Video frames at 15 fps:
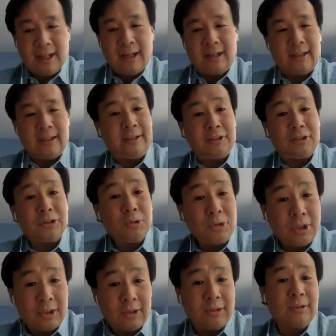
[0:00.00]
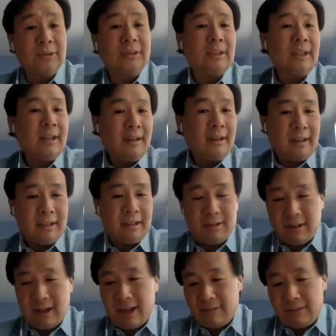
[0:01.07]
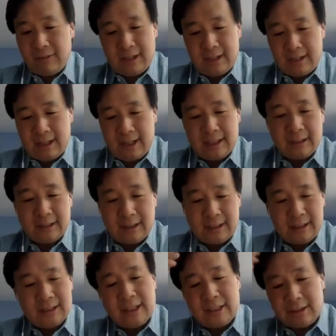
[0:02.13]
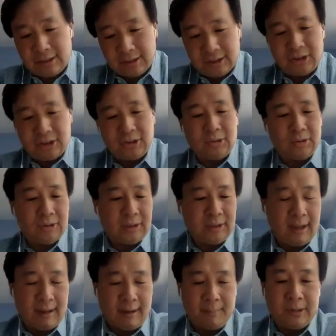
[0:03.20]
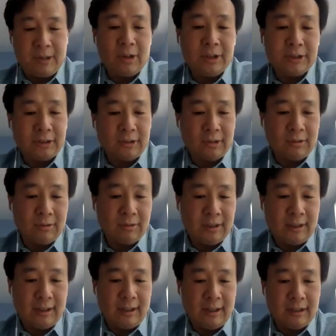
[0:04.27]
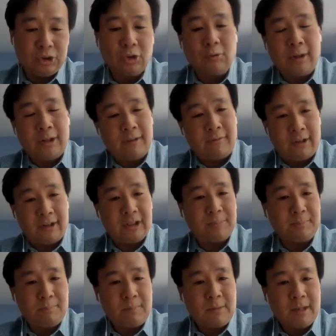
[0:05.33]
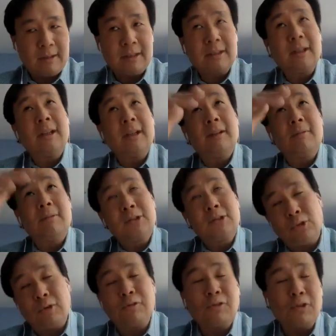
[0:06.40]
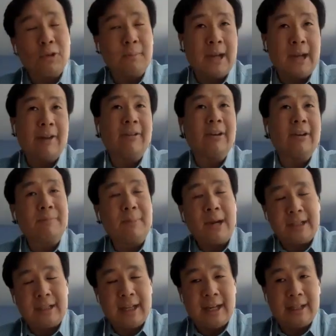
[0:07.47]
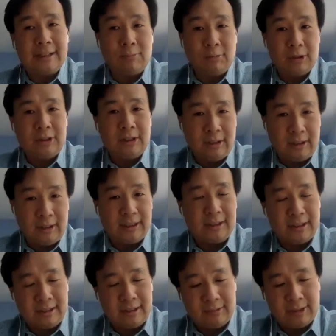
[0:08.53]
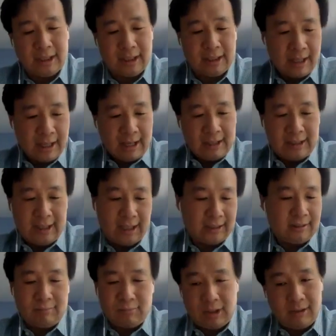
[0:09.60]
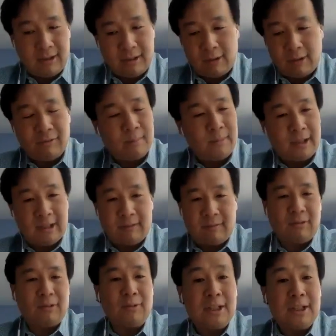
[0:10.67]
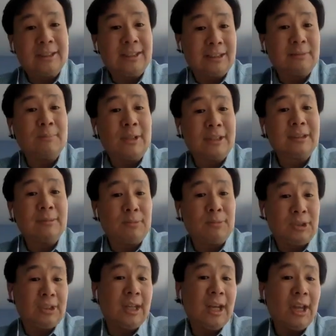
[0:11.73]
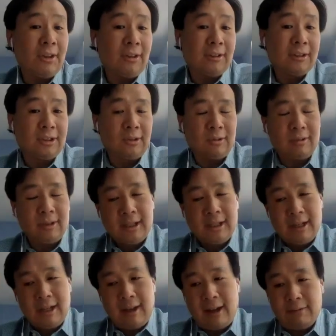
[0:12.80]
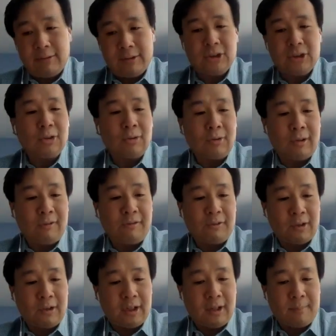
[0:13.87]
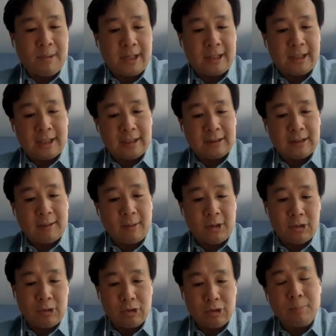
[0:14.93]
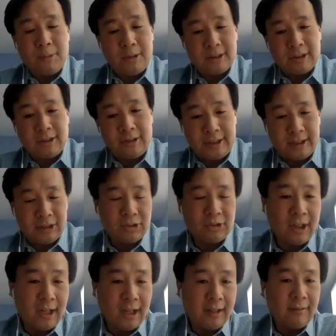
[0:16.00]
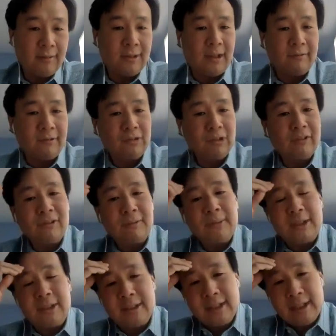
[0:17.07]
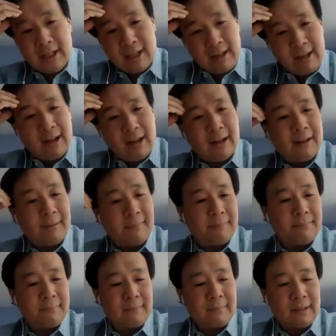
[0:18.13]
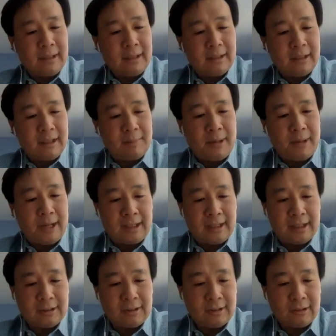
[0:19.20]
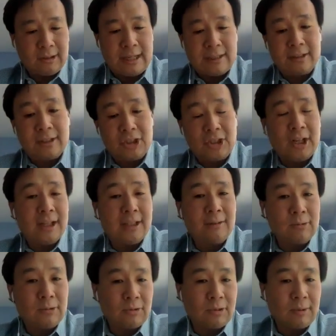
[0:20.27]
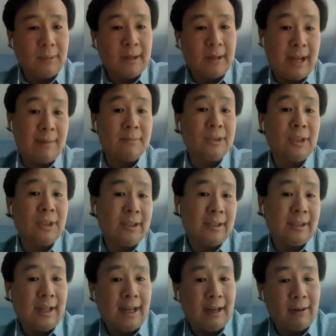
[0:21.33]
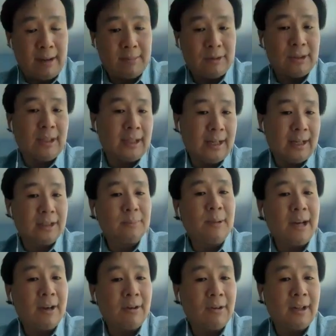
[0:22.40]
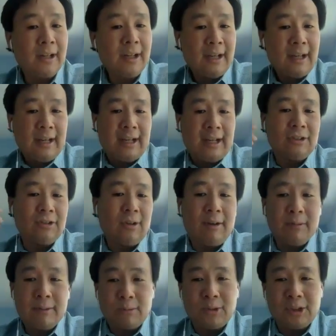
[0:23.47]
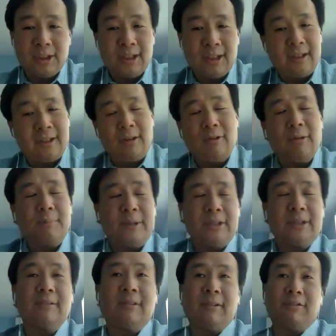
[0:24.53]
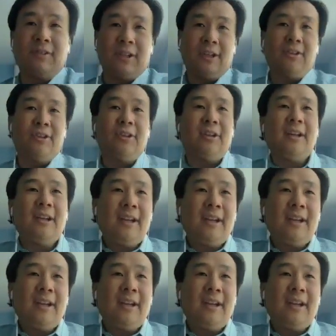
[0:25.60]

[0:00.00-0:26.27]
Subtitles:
a lot of the studios, handling any technical issues, but also show running various short form narrative podcasts, which, like Glynn was saying, takes anywhere from like 3 to 6 months to put together. So I was a showrunner for a podcast about utopias called Nice Try with Avery Trufelman. A podcast called Land of the Giants, which was about Amazon and how Amazon got its power. And so I was working on a whole bunch of different other